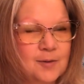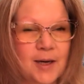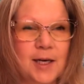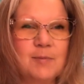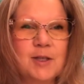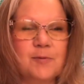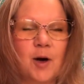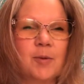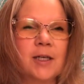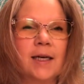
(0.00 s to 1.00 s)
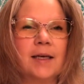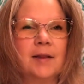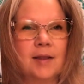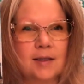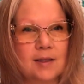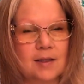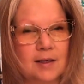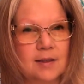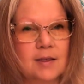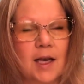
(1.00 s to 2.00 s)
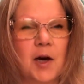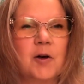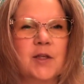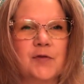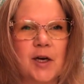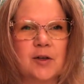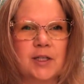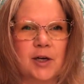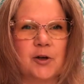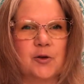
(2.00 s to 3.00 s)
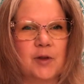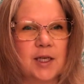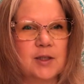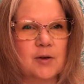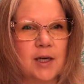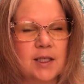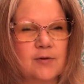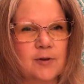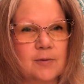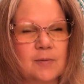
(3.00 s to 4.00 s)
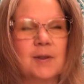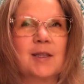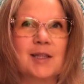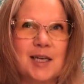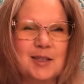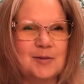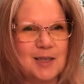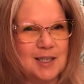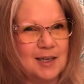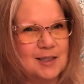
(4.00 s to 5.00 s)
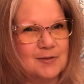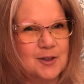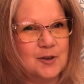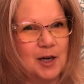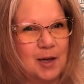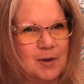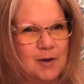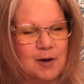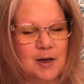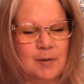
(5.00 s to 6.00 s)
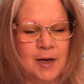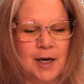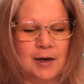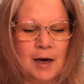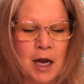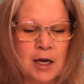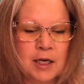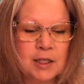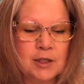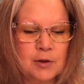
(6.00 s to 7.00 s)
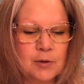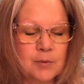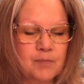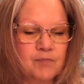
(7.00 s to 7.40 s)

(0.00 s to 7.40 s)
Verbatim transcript: My name is Robin and this is Aries Fire Tarot. Thanks so guys for thanks so much guys for joining me. Welcome here. So